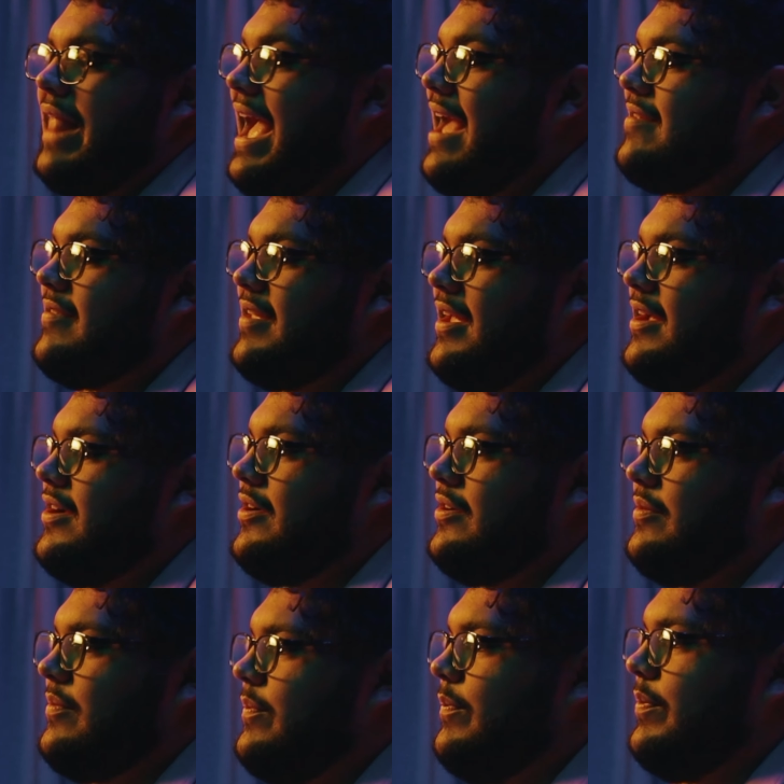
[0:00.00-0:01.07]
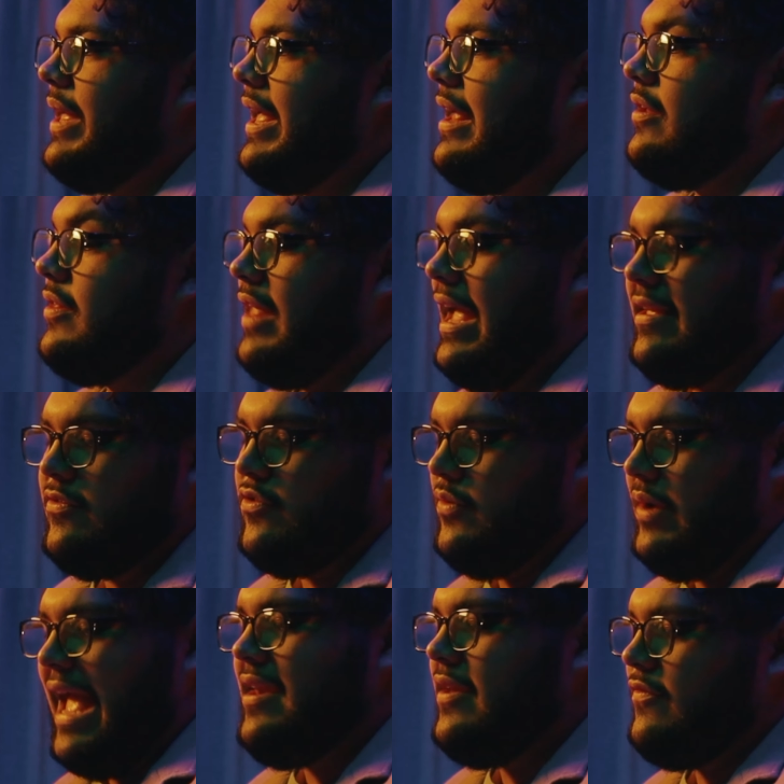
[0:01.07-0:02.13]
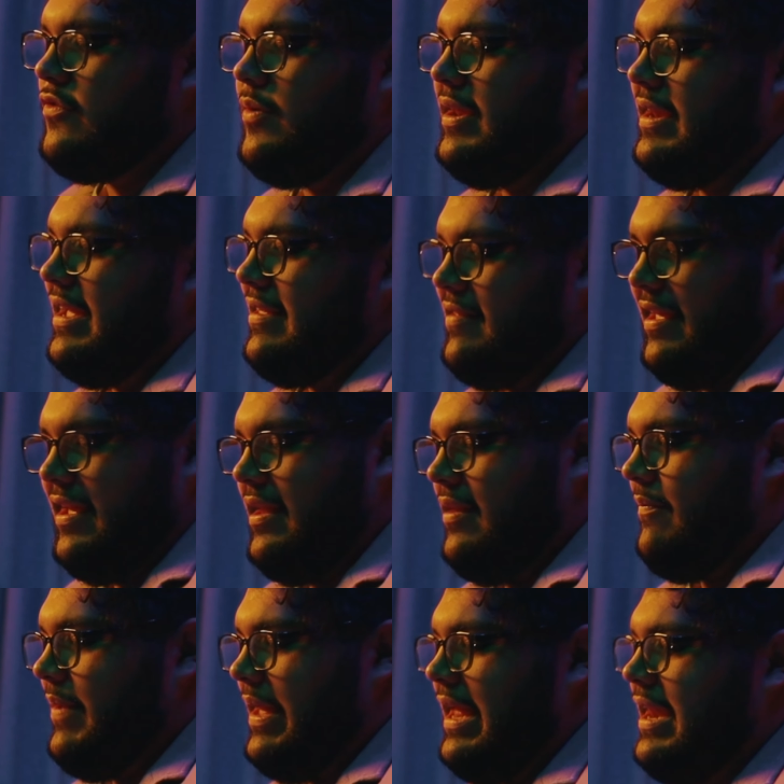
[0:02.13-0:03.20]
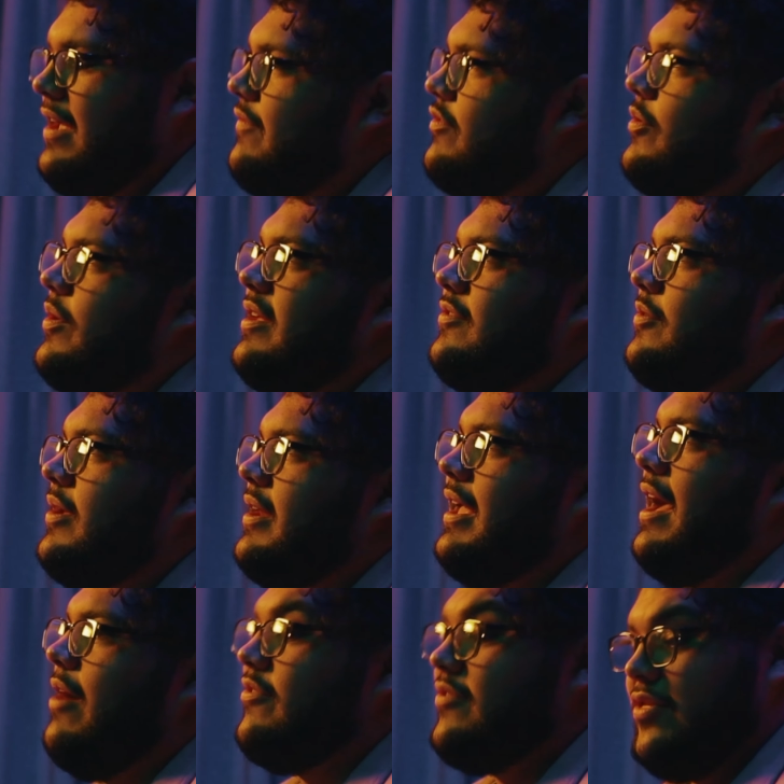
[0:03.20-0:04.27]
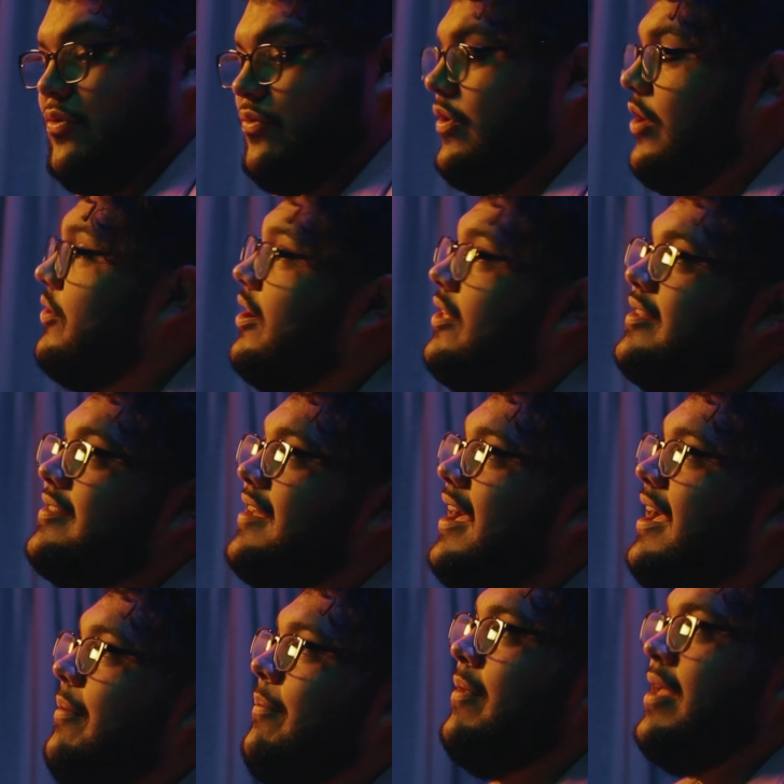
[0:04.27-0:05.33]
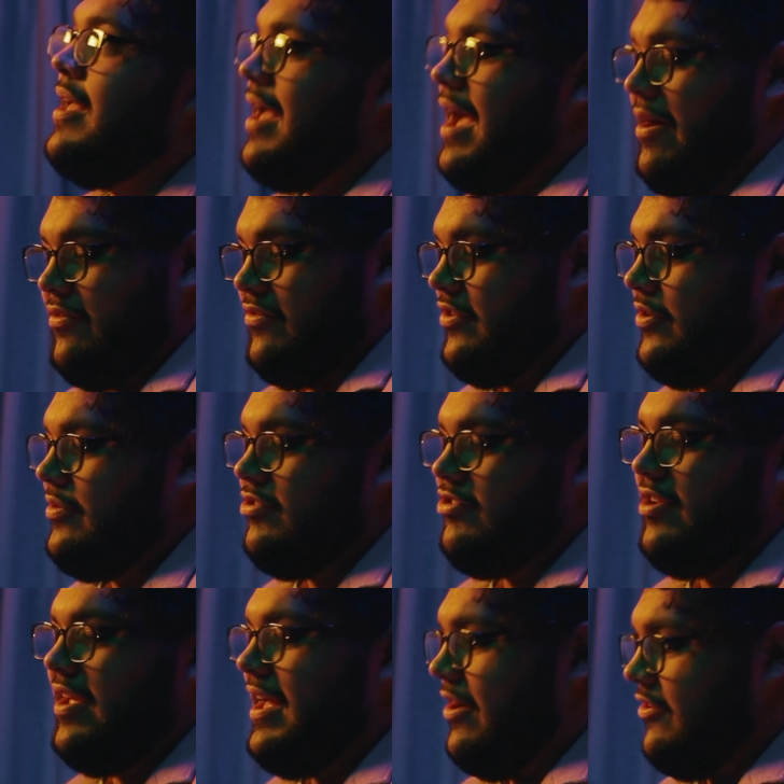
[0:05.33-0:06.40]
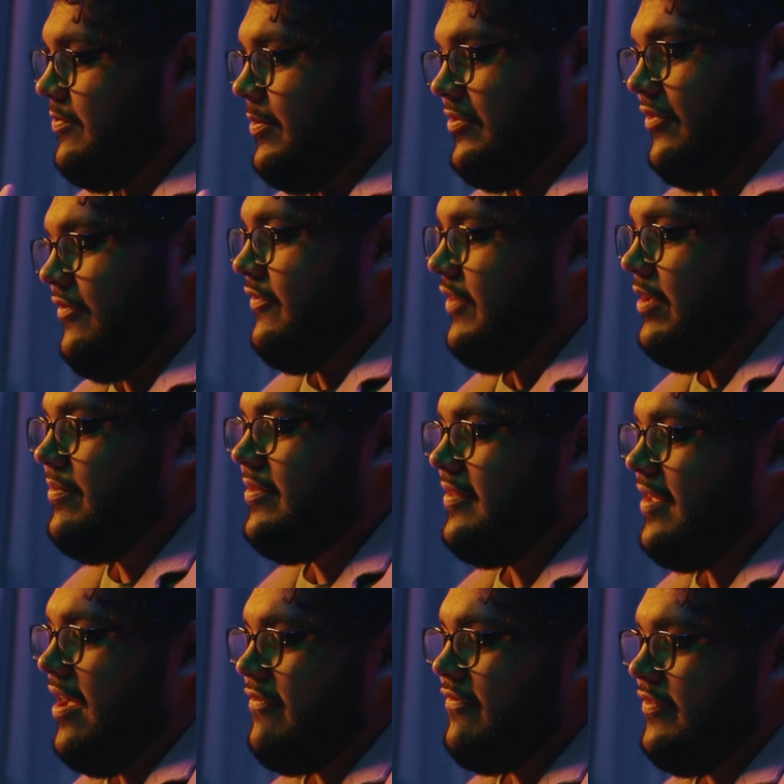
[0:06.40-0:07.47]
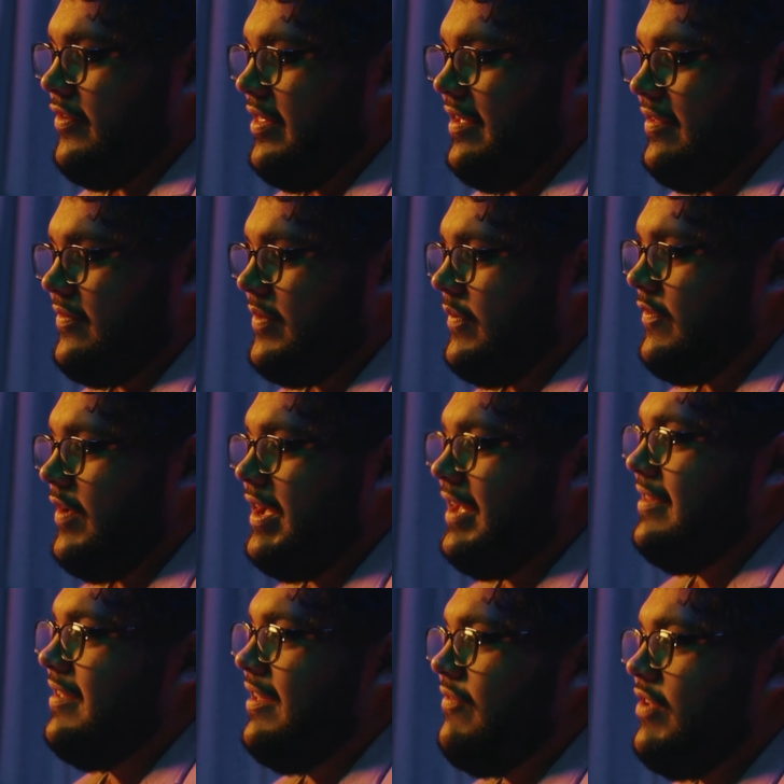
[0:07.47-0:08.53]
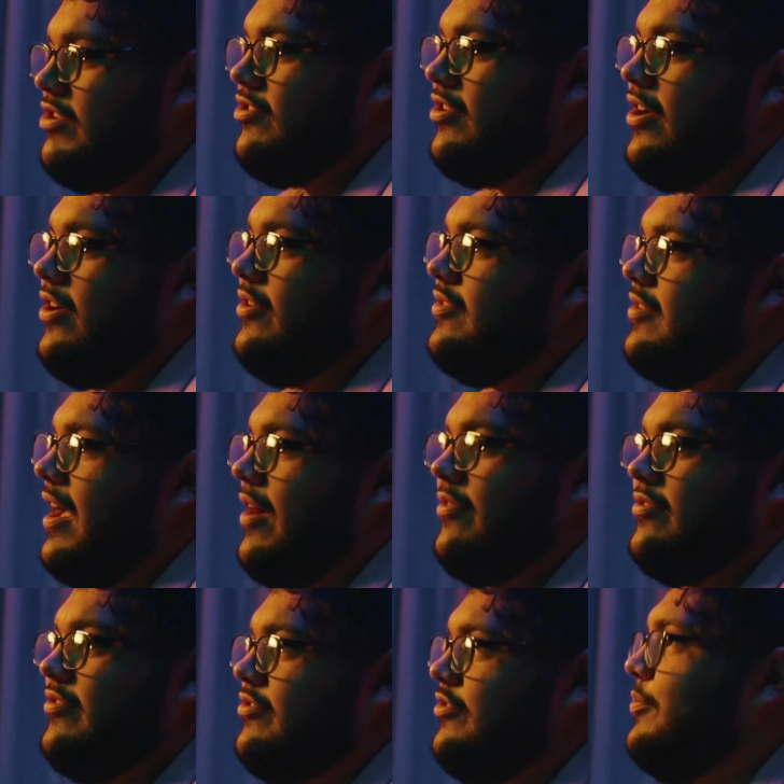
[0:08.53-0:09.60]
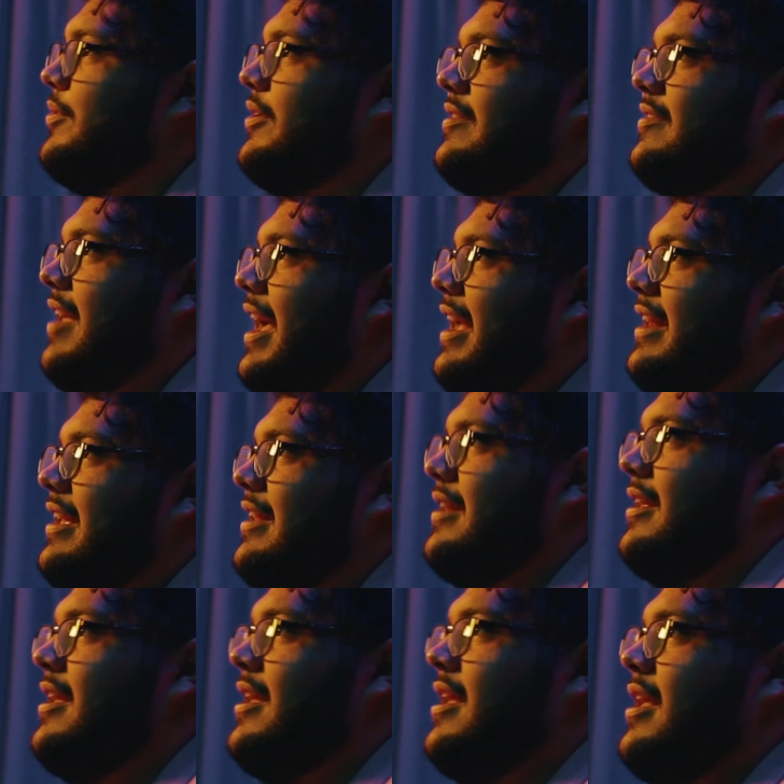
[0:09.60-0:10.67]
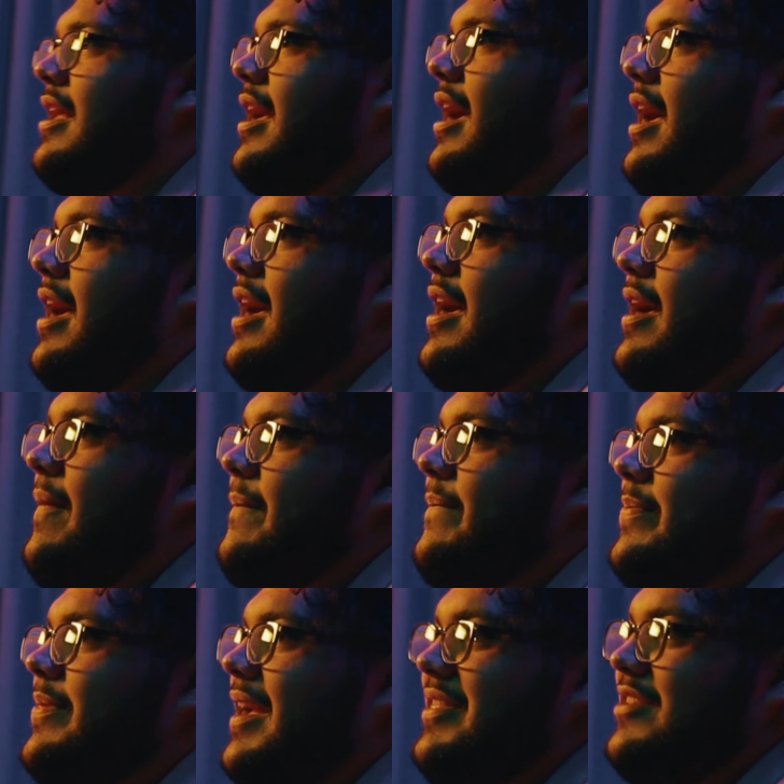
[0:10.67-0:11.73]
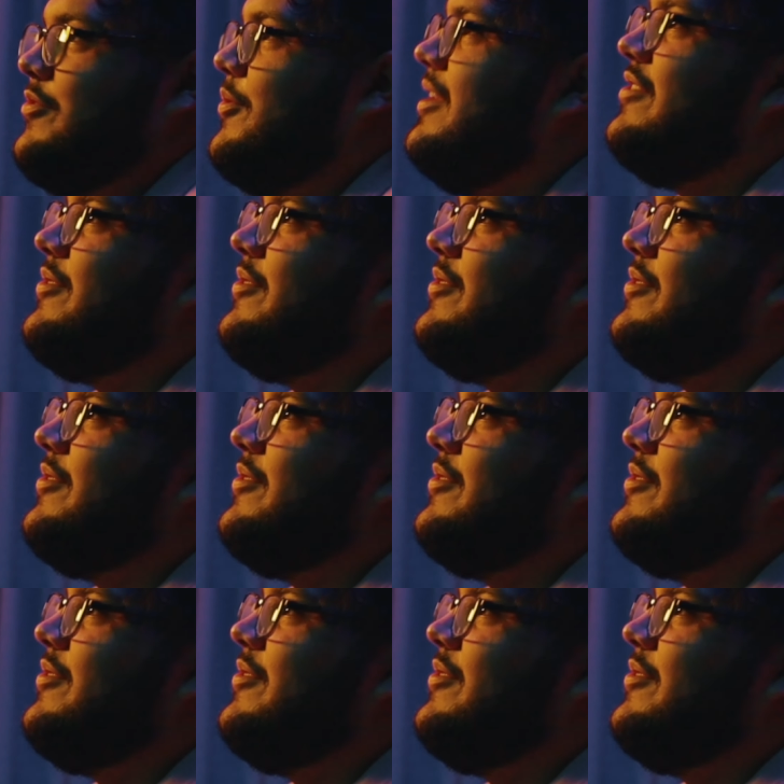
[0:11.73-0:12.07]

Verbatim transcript: last year, end of 2019, beginning of 2020, I was on the road all the time. I was doing shit. I was supposed to film stuff for these fucking TV shows. I was super excited. And then